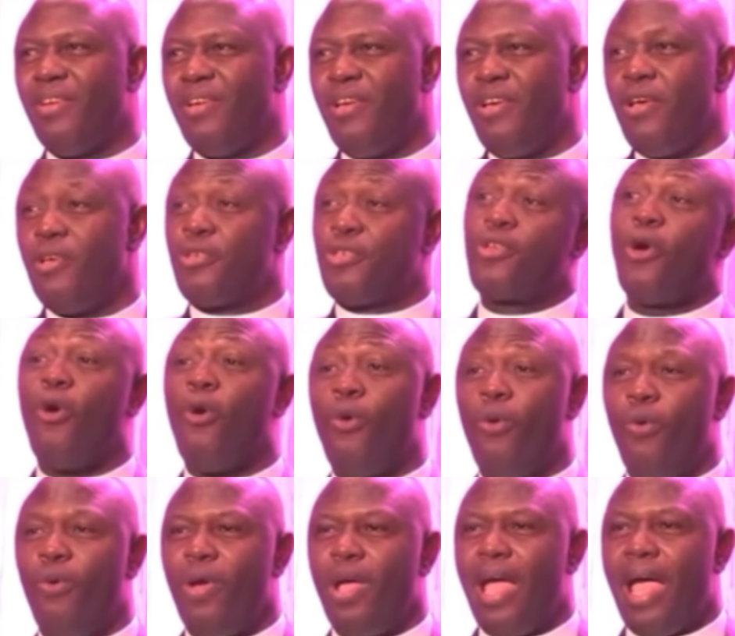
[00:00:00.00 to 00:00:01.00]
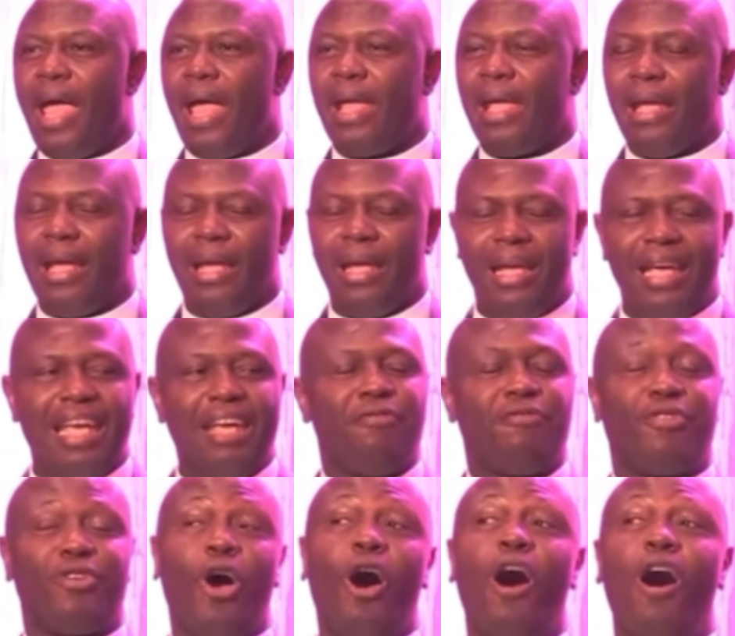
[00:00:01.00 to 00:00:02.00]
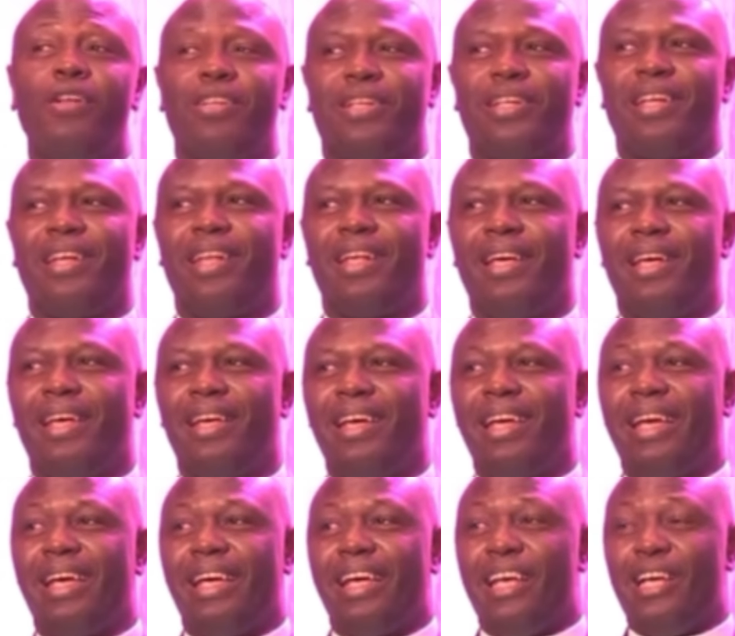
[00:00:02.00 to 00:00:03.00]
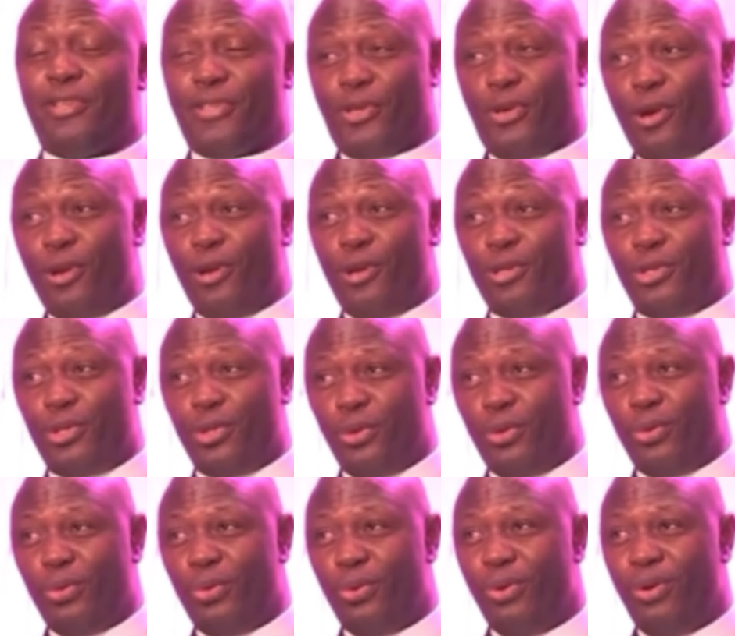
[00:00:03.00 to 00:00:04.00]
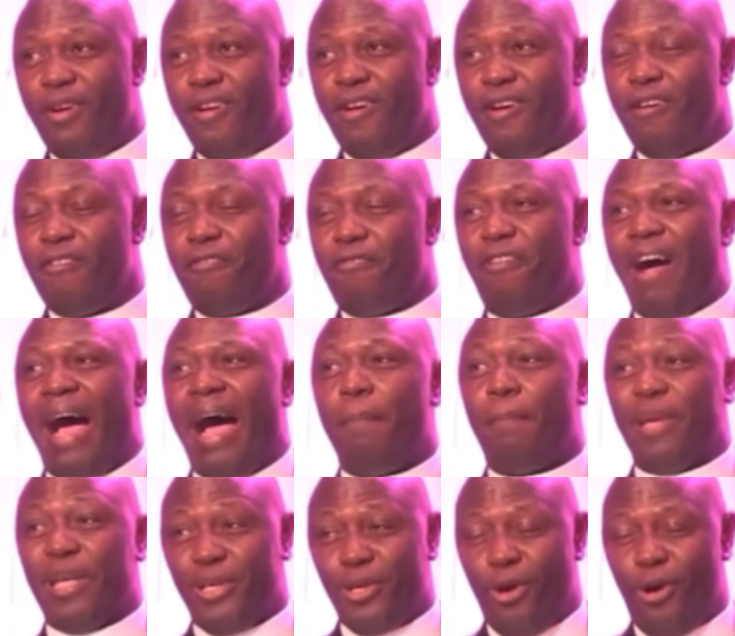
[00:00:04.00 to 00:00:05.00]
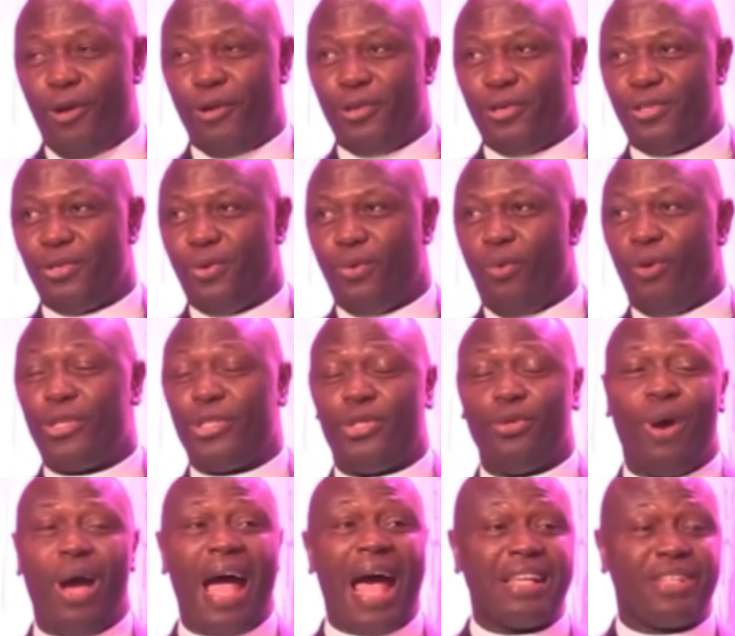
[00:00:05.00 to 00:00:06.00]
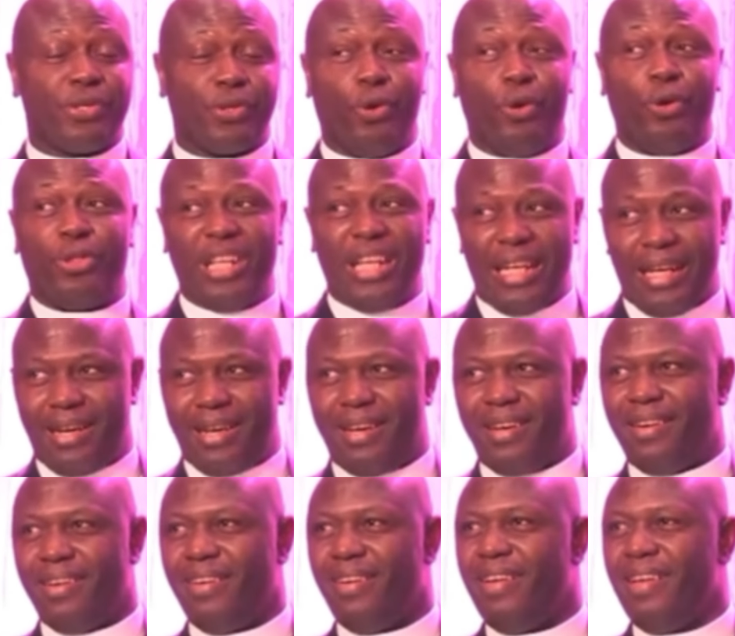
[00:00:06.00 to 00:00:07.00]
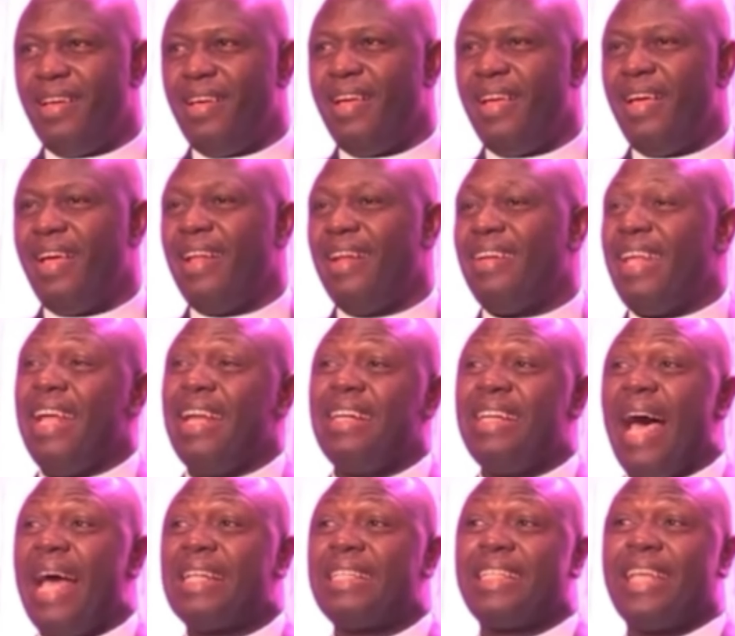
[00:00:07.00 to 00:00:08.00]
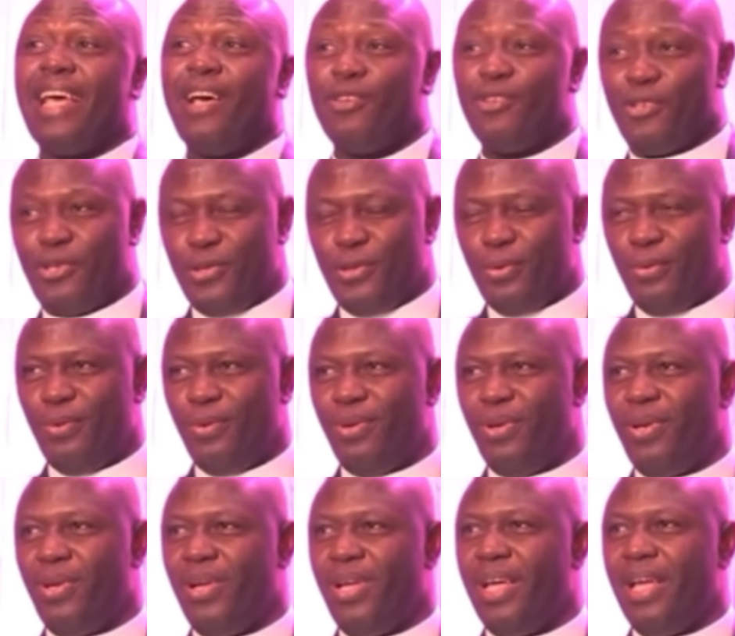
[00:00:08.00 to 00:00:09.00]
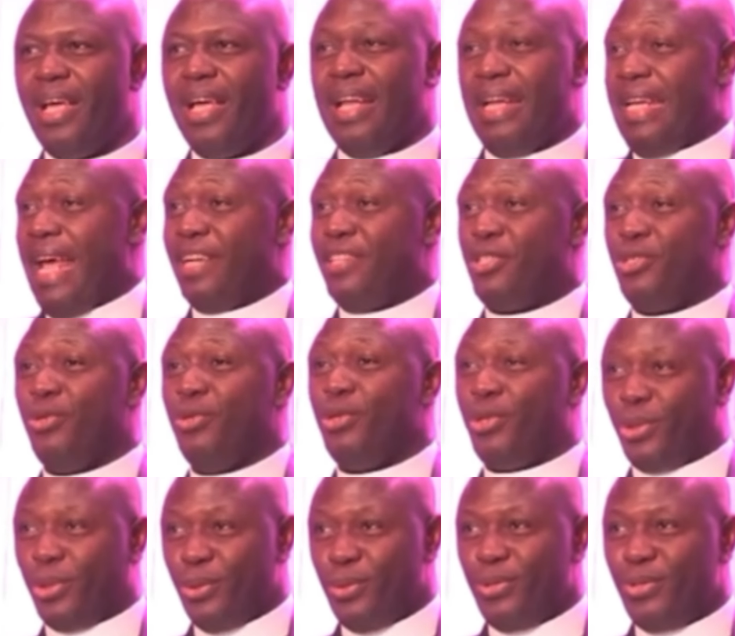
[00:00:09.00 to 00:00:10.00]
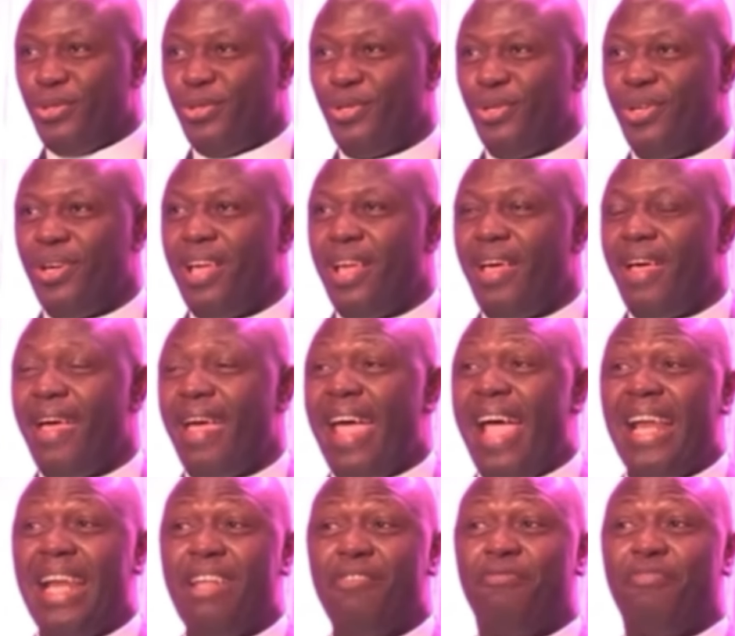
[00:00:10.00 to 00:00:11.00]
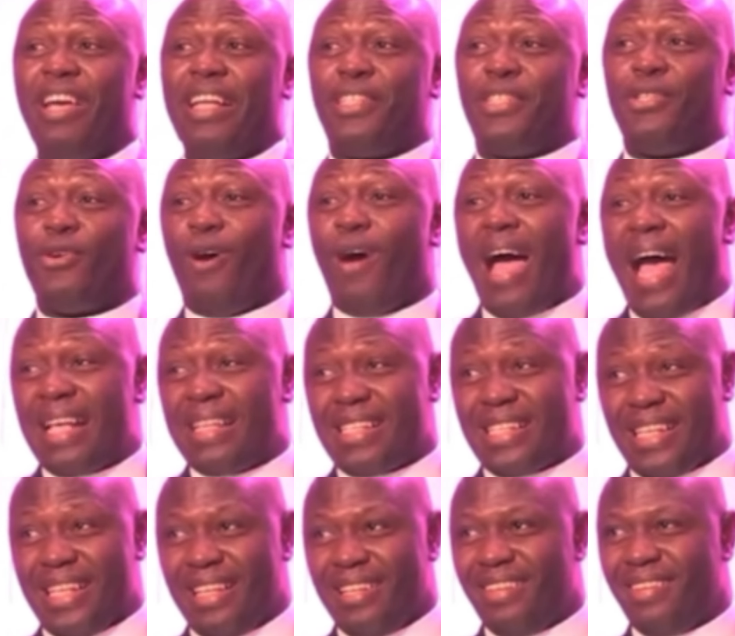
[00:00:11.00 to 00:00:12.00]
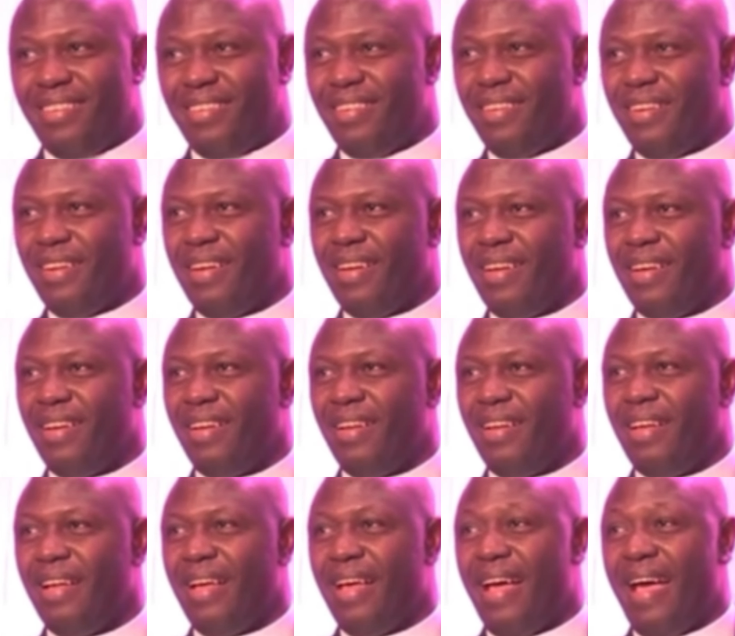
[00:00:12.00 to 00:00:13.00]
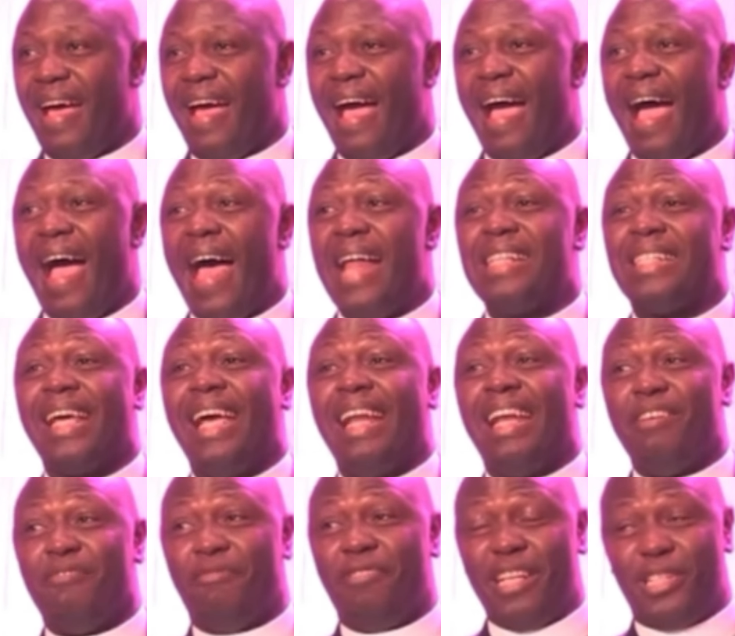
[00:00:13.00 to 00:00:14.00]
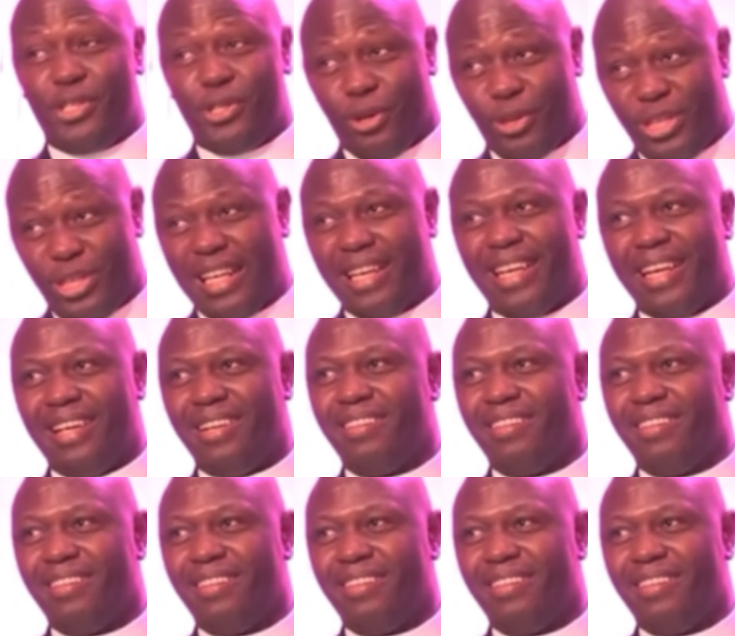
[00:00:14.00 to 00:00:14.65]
So, if God is going to do far beyond what you ask or think, then that tells you that you should elevate your asking and elevate your thinking.